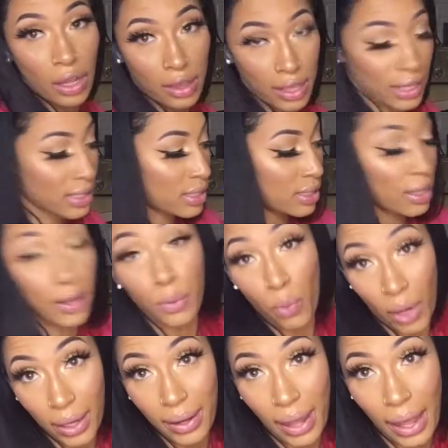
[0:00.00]
this in
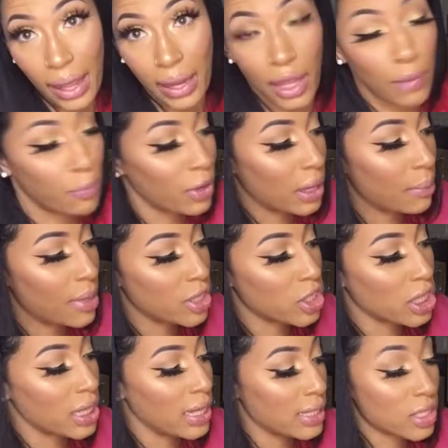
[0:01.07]
one night. He pretty much
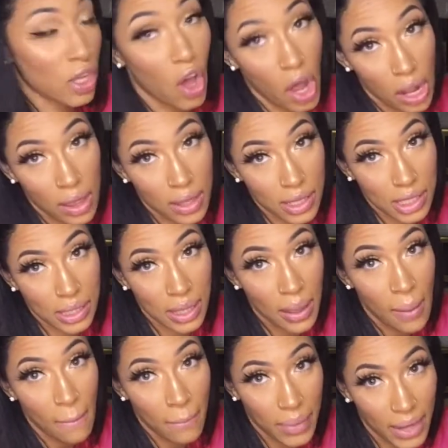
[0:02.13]
eats all of this
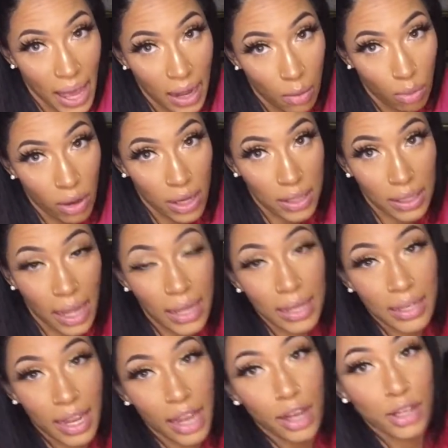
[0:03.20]
banana bread in like a
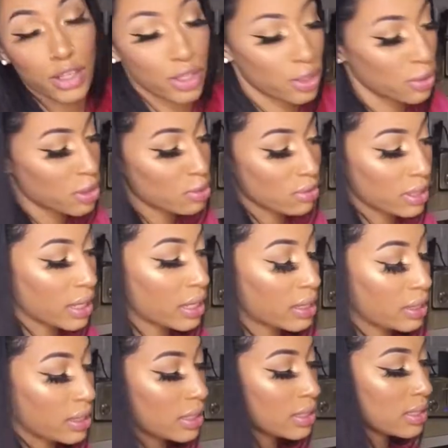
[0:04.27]
day or two. It's
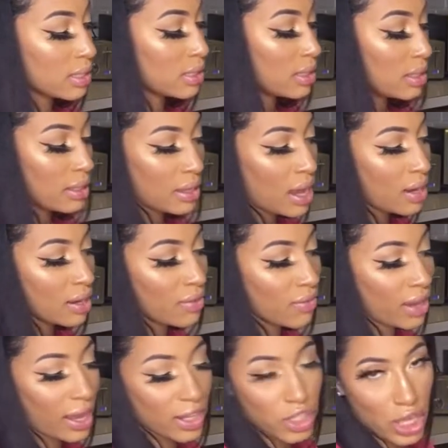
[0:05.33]
ridiculous. I don't even
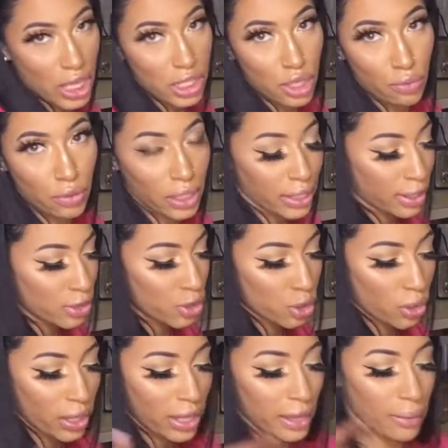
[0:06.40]
get a chance to really
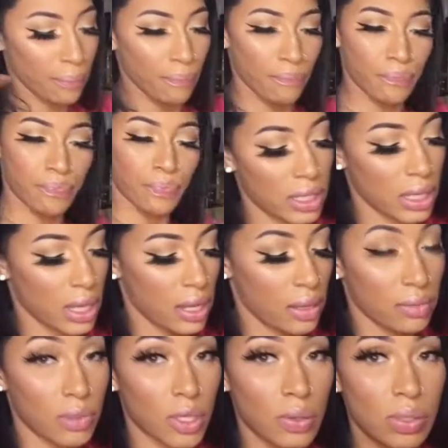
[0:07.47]
enjoy it. It
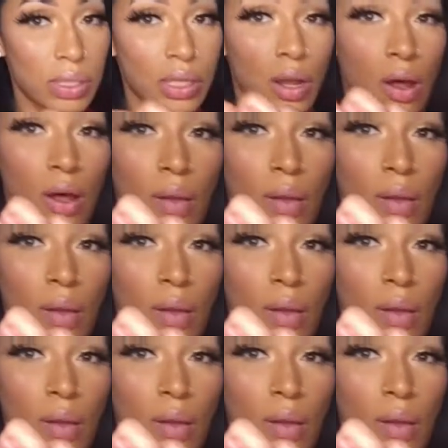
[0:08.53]
so it's all